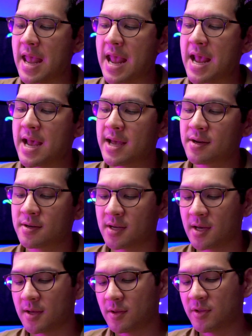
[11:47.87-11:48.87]
and
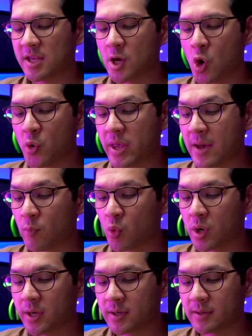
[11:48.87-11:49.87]
uh, the OEM
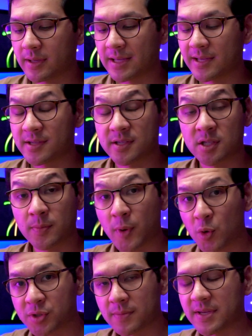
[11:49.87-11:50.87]
one is
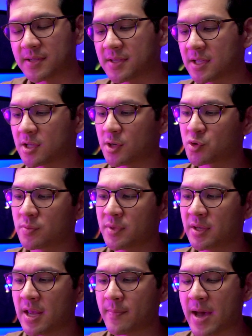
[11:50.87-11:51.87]
supposed to be 600
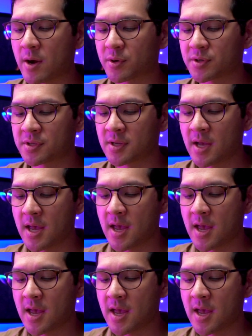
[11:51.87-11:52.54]
milliamp hours